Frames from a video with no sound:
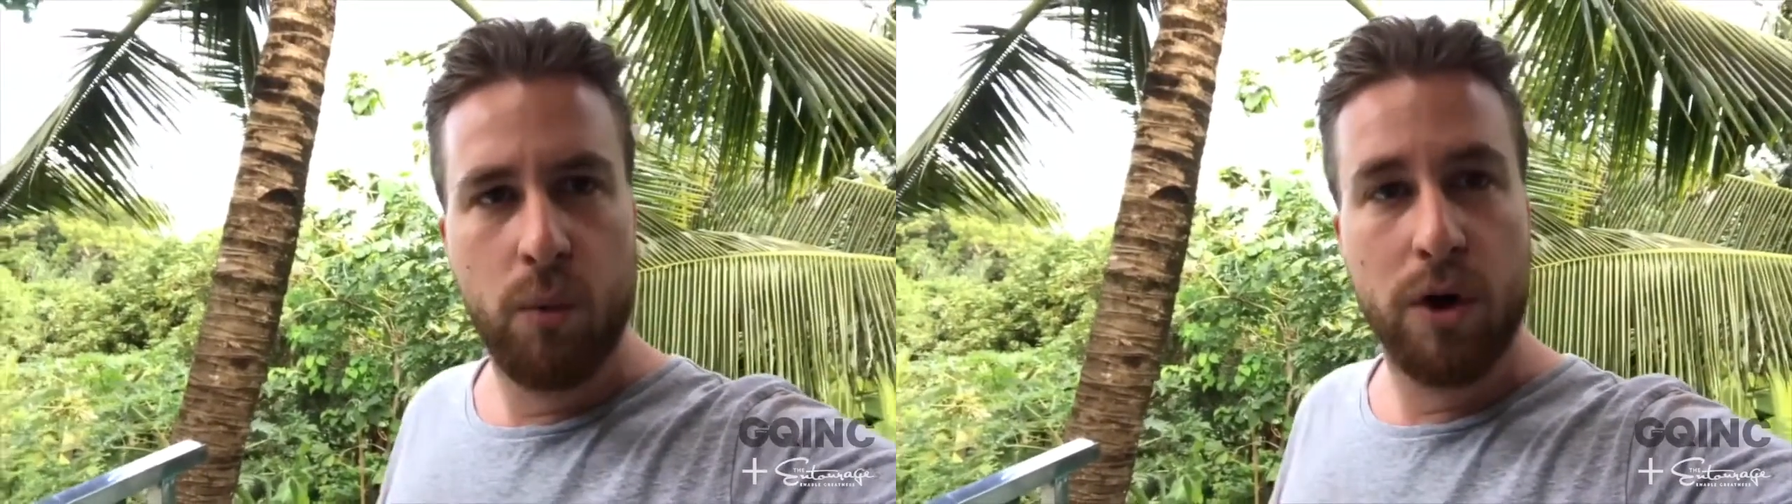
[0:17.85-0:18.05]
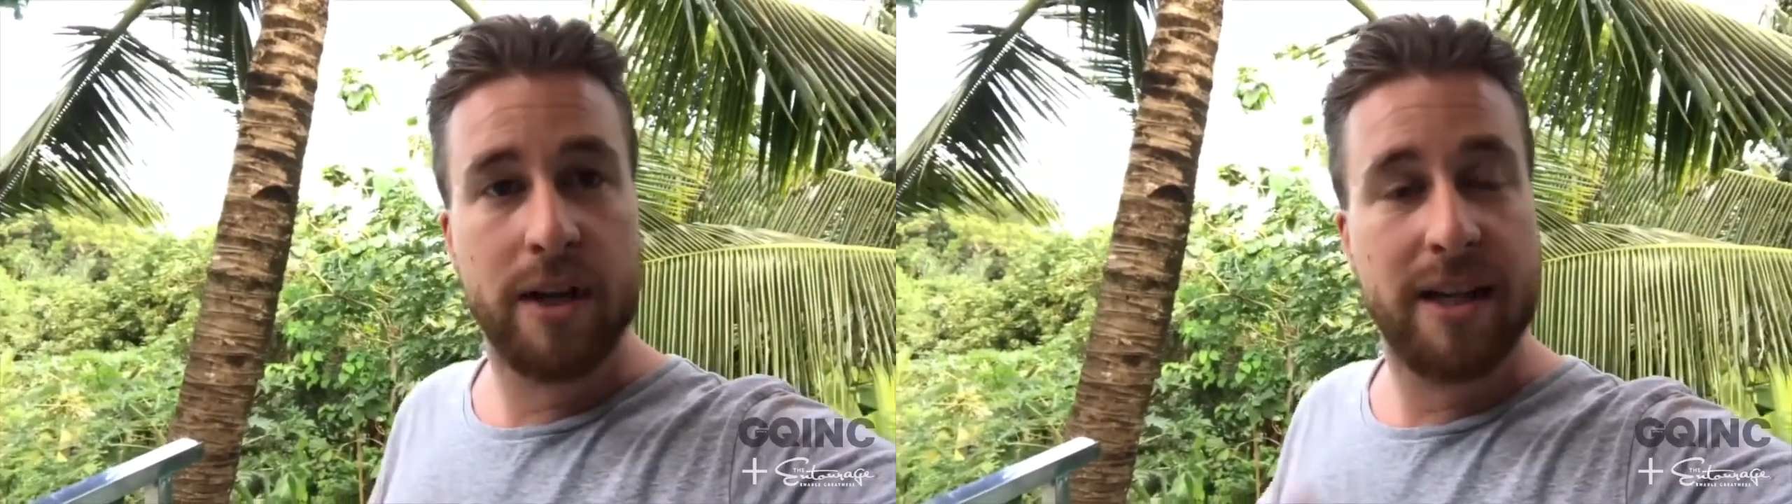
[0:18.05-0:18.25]

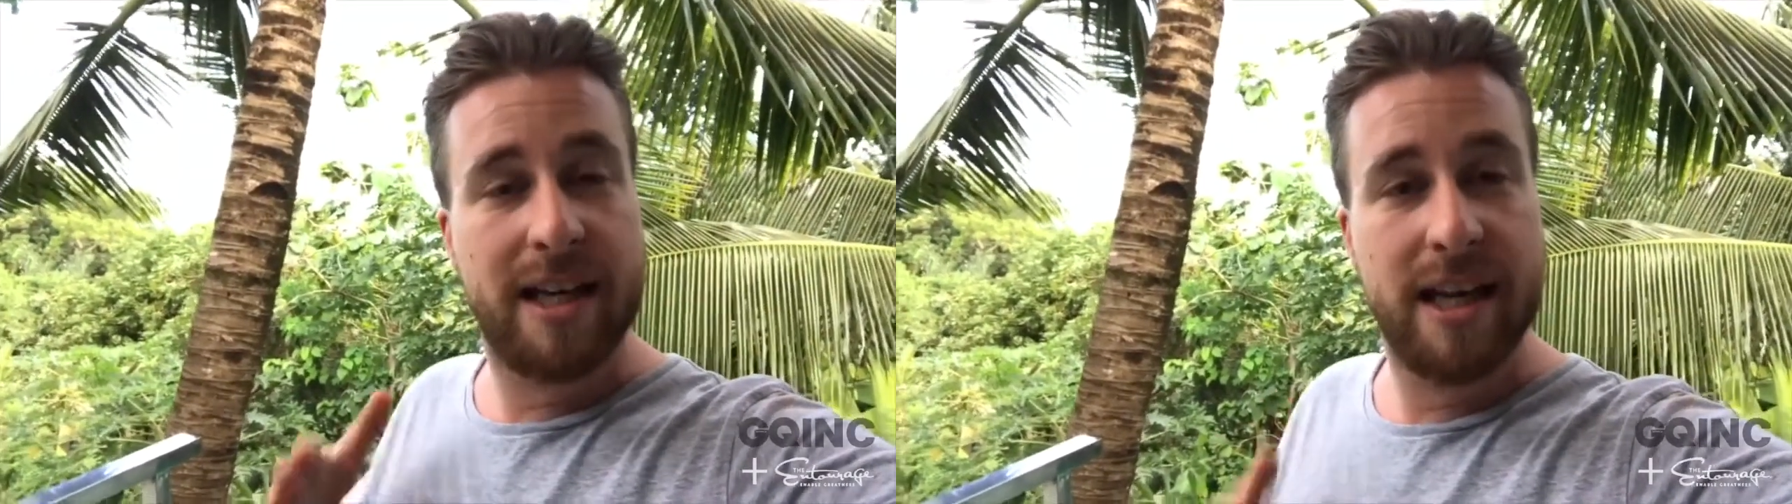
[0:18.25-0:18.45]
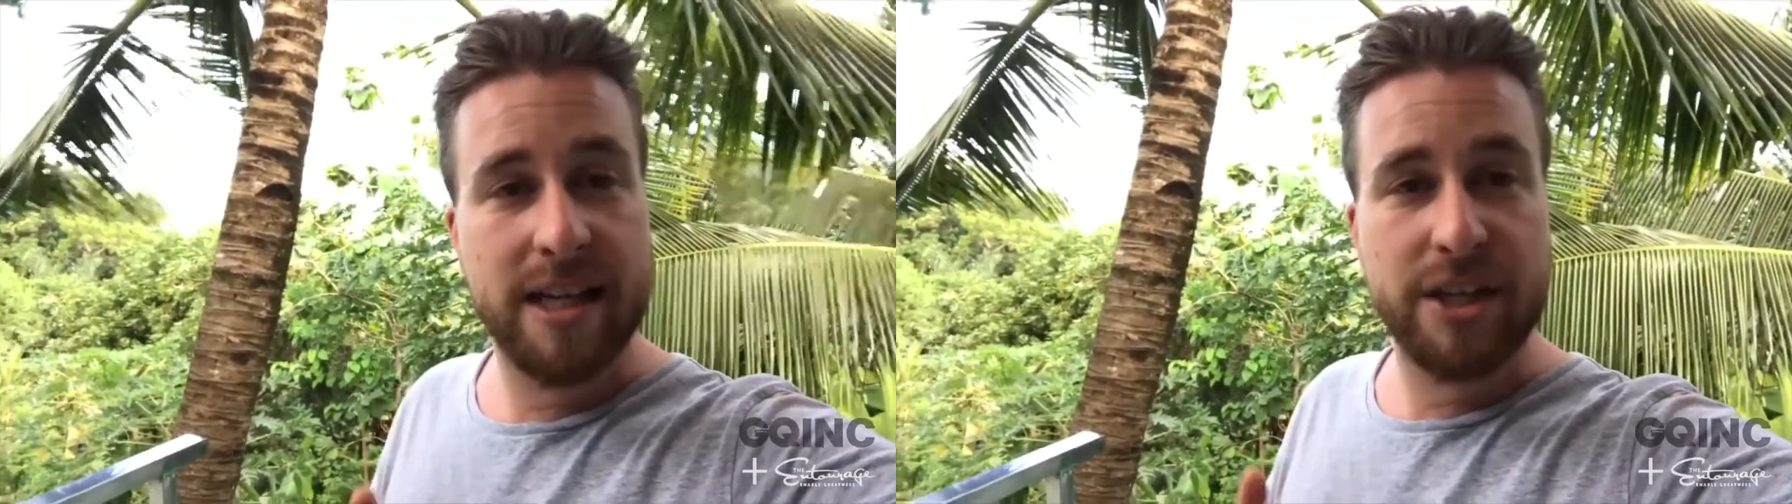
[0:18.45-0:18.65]
What are the
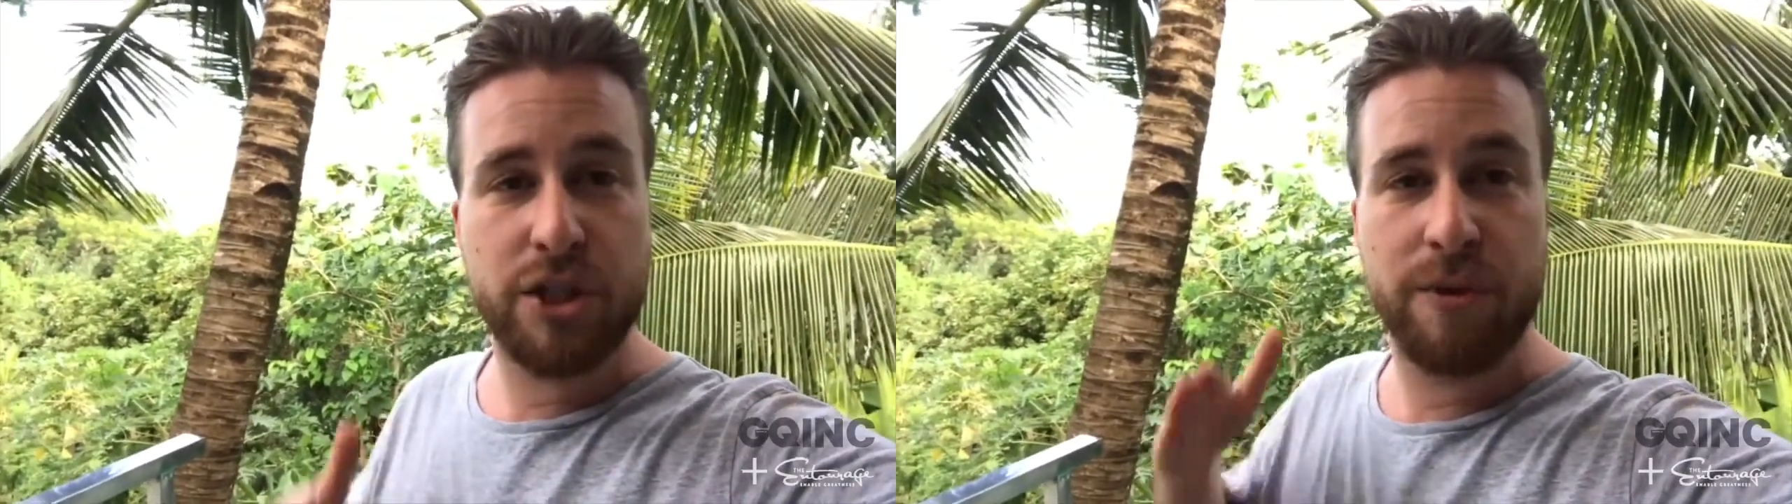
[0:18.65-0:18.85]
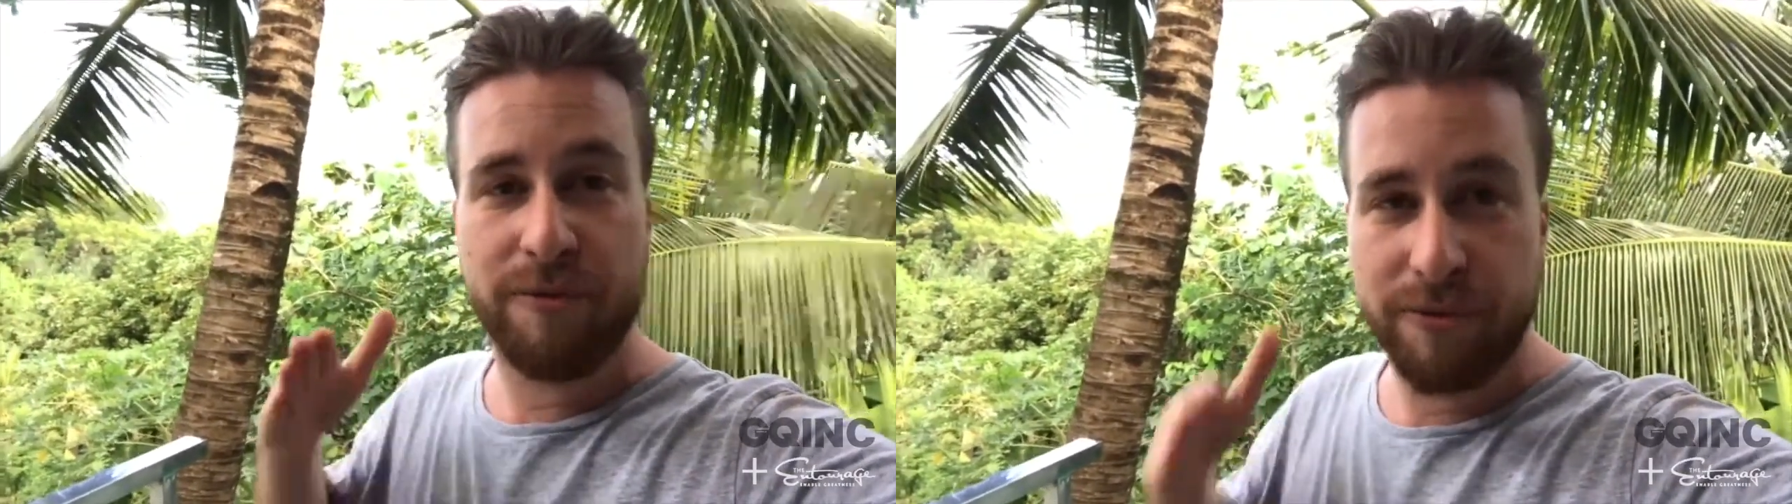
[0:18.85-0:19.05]

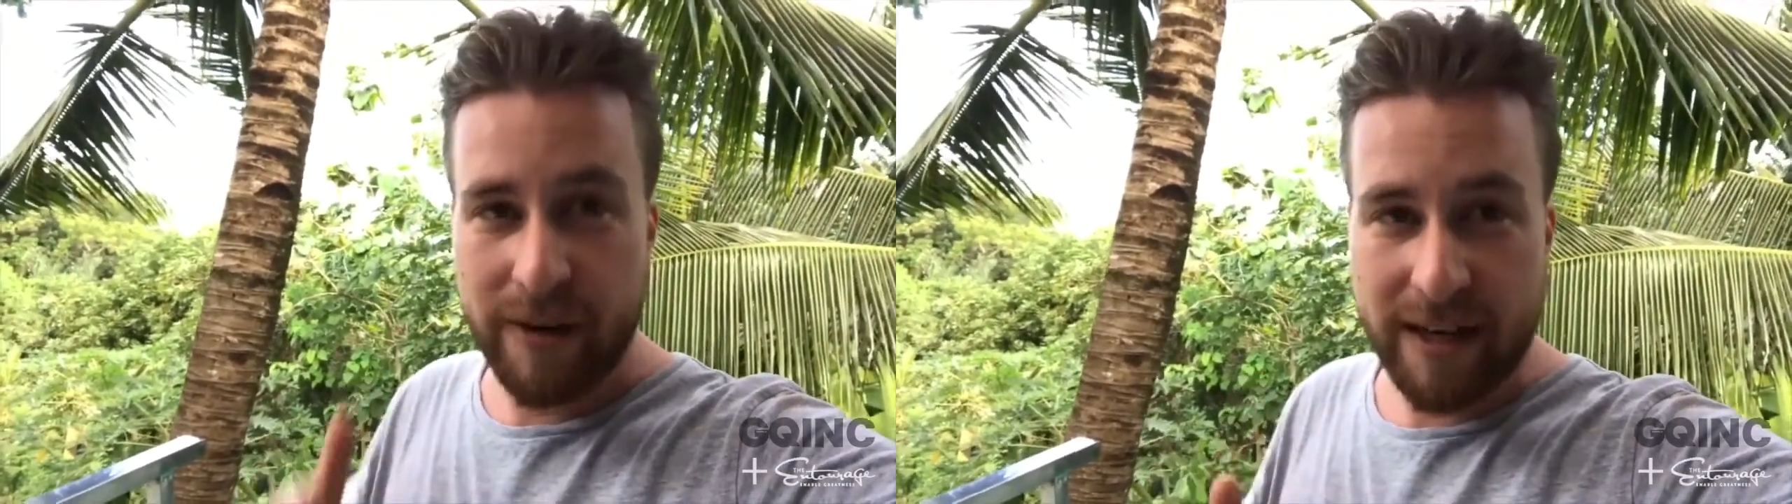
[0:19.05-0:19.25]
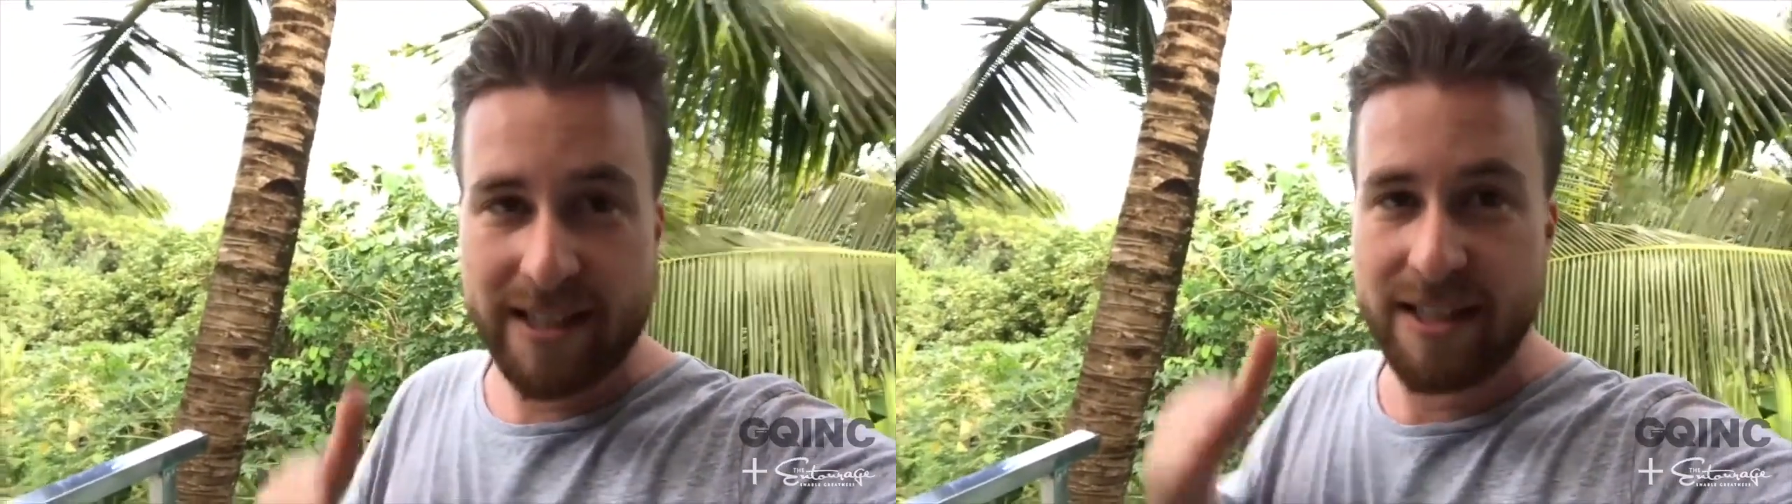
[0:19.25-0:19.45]
keys to
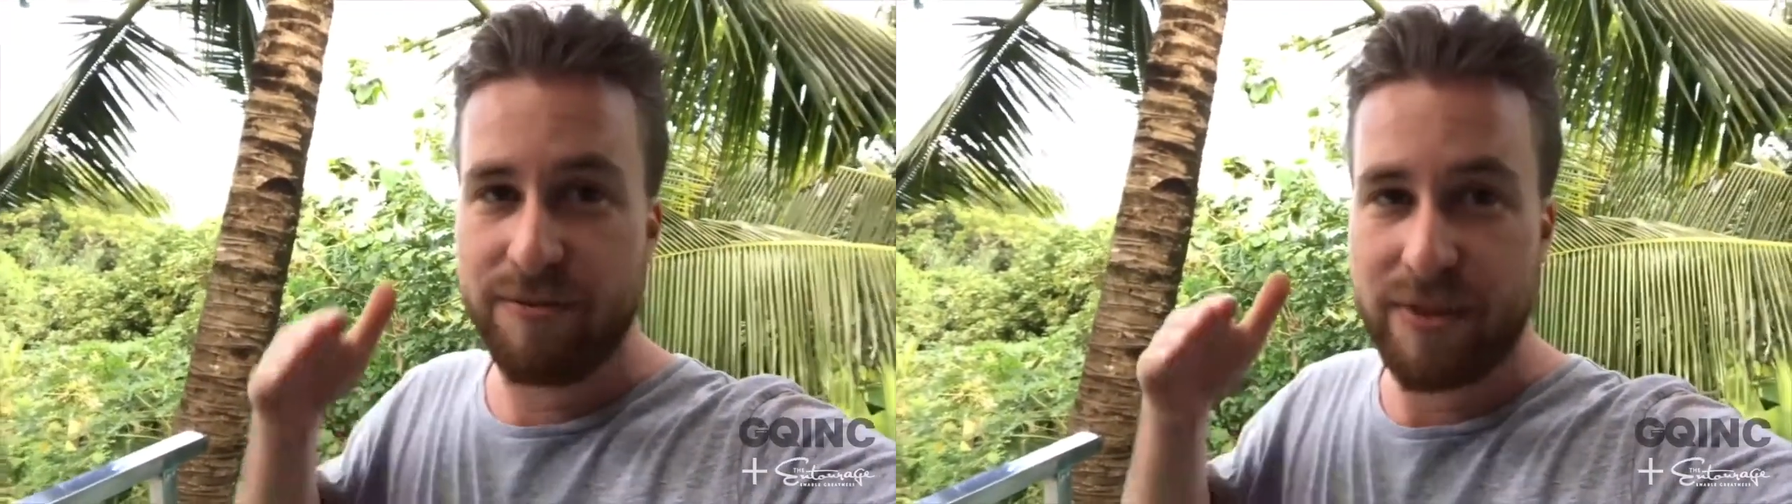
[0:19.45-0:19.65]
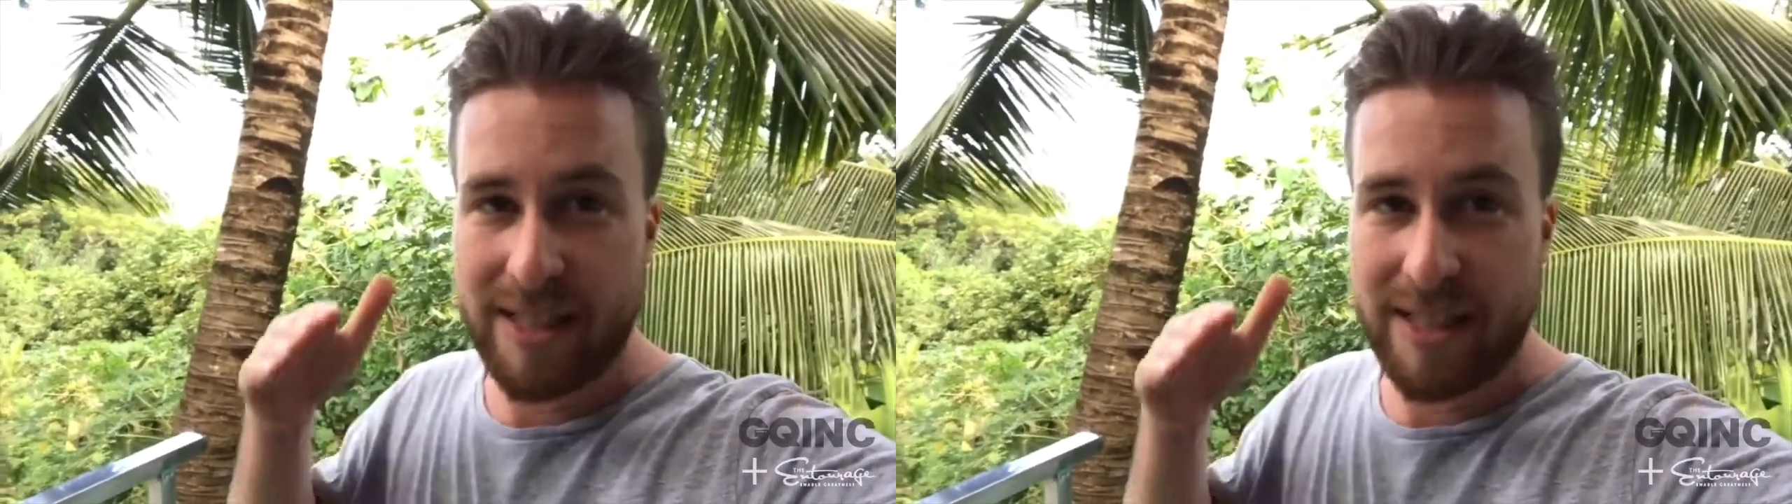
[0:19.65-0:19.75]
effective